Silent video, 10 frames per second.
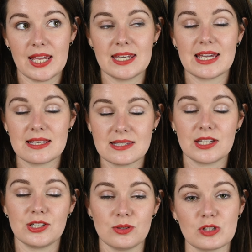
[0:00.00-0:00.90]
Yes,
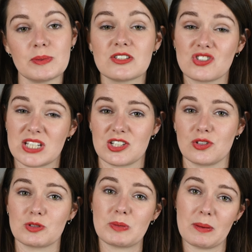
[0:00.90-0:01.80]
it used to be
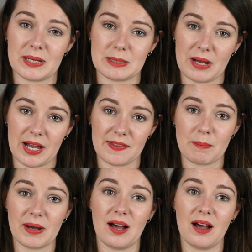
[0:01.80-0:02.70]
traditional to put money behind the
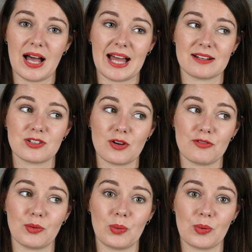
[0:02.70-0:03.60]
bar and
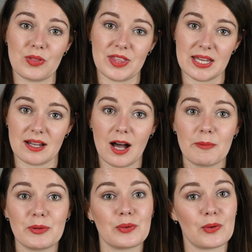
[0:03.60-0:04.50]
for the
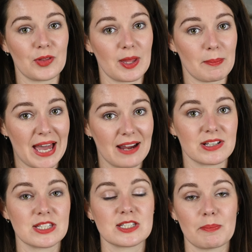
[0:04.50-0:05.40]
couple or their
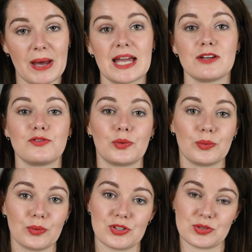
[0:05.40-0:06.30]
parents to pay for
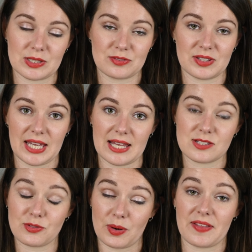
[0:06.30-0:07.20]
all the drinks for the
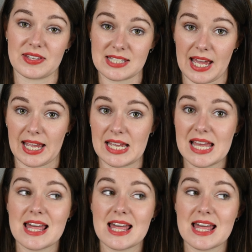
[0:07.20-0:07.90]
guests throughout the day.